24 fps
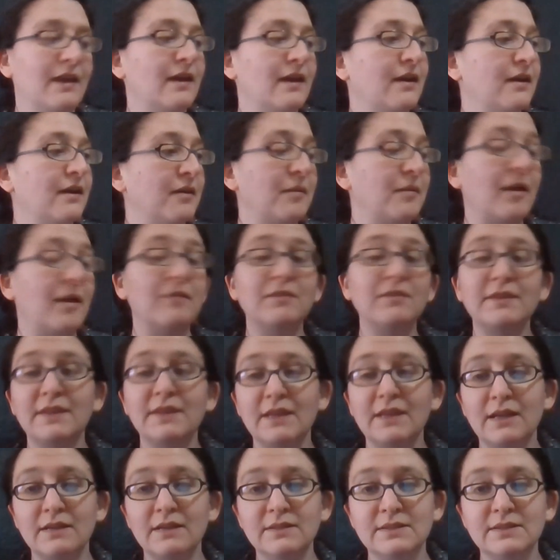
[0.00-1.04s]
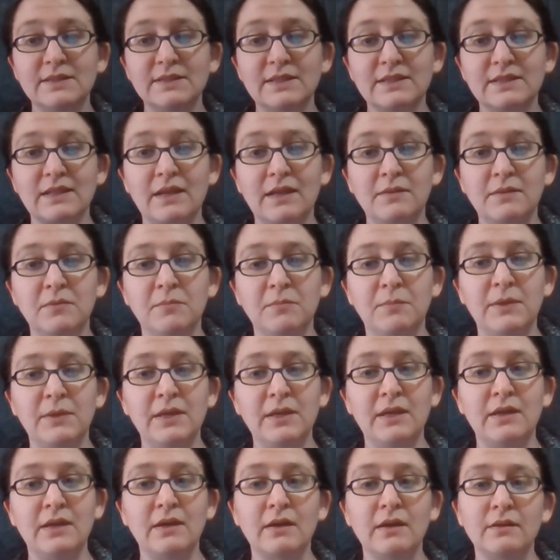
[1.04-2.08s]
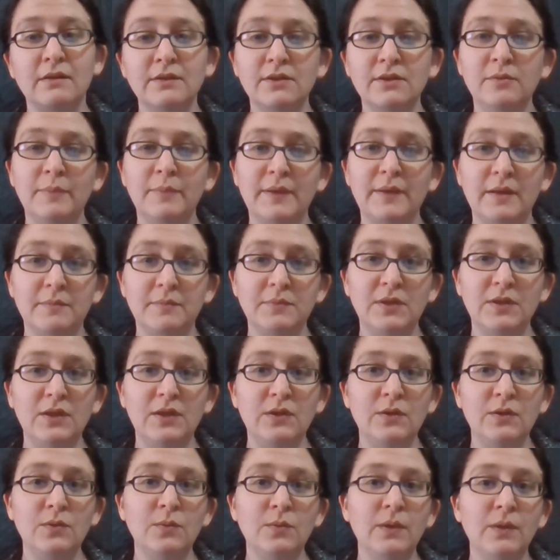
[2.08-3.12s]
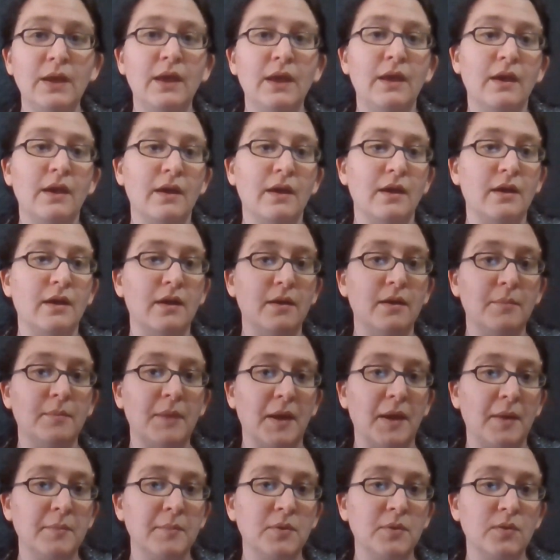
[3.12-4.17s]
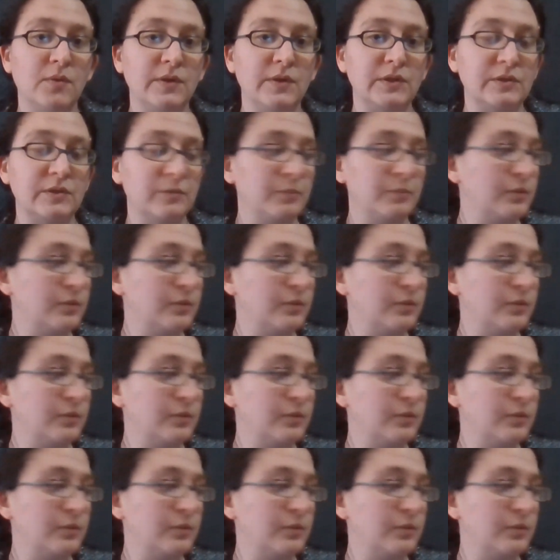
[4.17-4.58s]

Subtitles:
Everything else is kind of be a little bit up to you. I'm going to